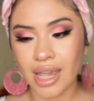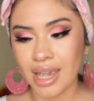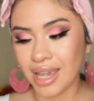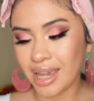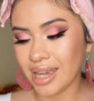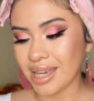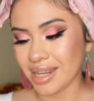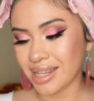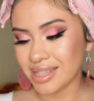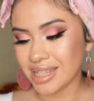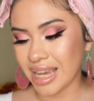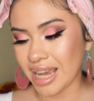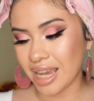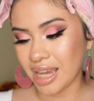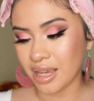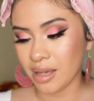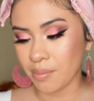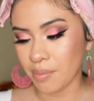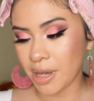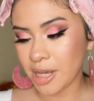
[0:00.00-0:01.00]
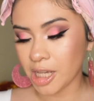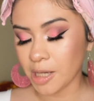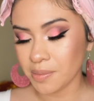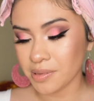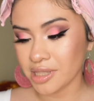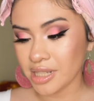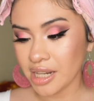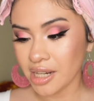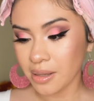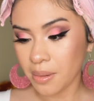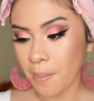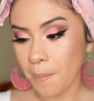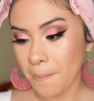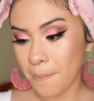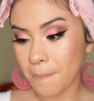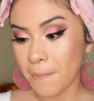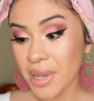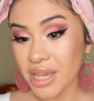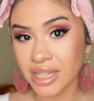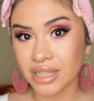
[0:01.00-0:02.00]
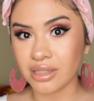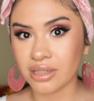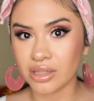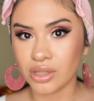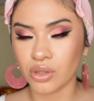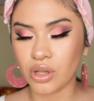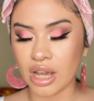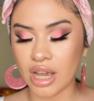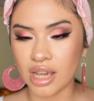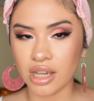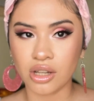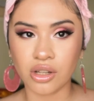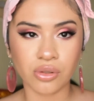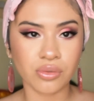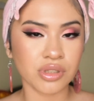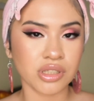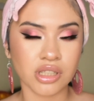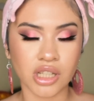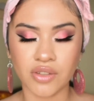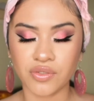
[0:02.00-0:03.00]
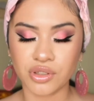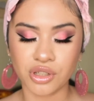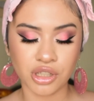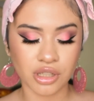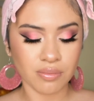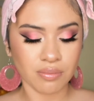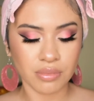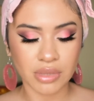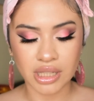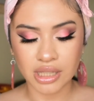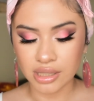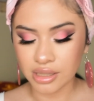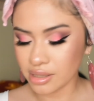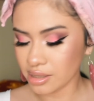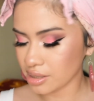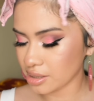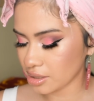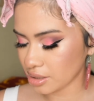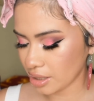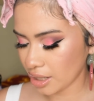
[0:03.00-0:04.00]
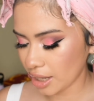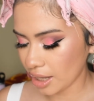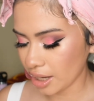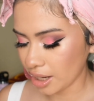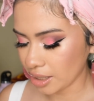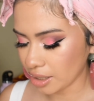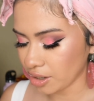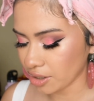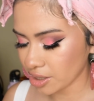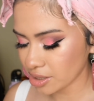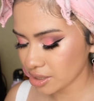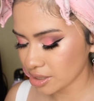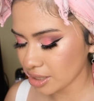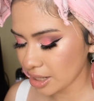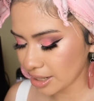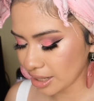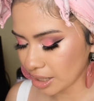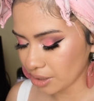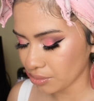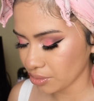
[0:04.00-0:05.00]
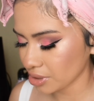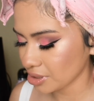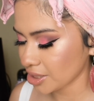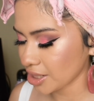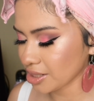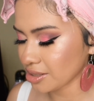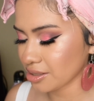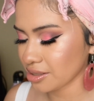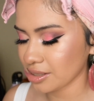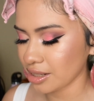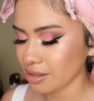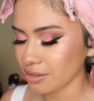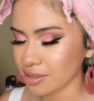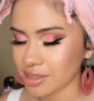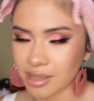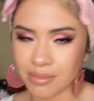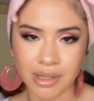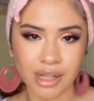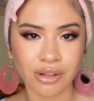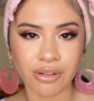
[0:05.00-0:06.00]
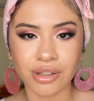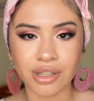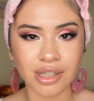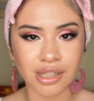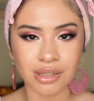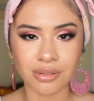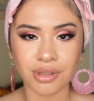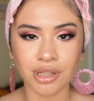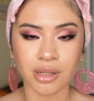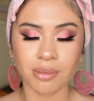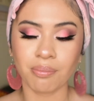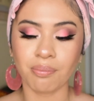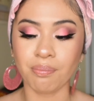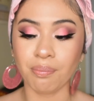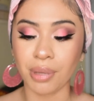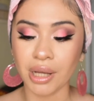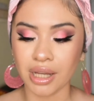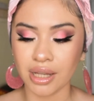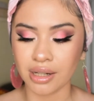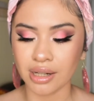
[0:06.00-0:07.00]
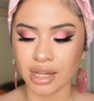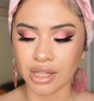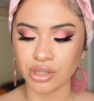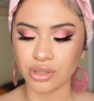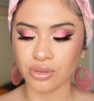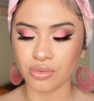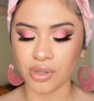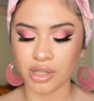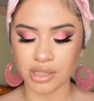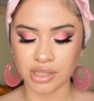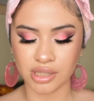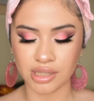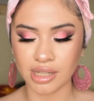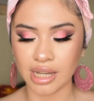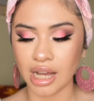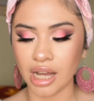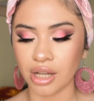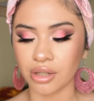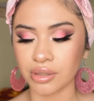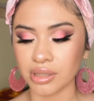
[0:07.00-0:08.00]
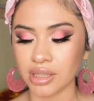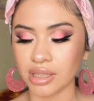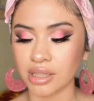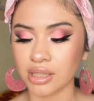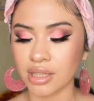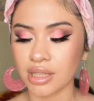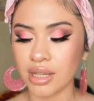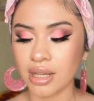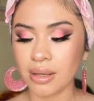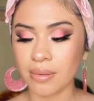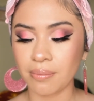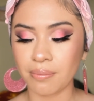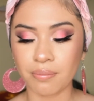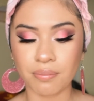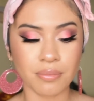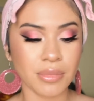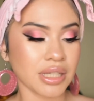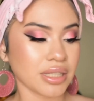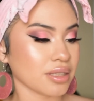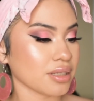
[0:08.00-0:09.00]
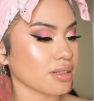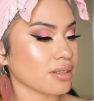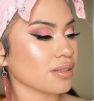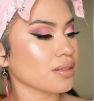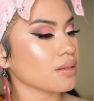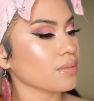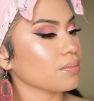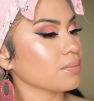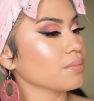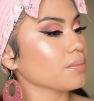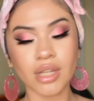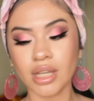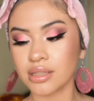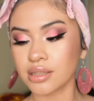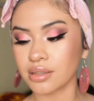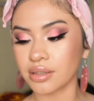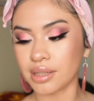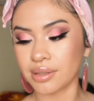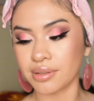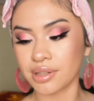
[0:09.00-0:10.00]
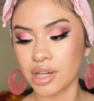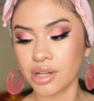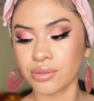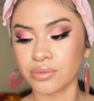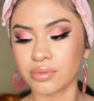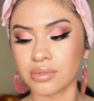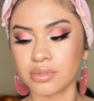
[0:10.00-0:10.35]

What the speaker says: And it's a makeup setting mist. I always love a good mist. And honestly, I can't really test this out because I'm not going anywhere, but I do want to see how it mists. So here we go.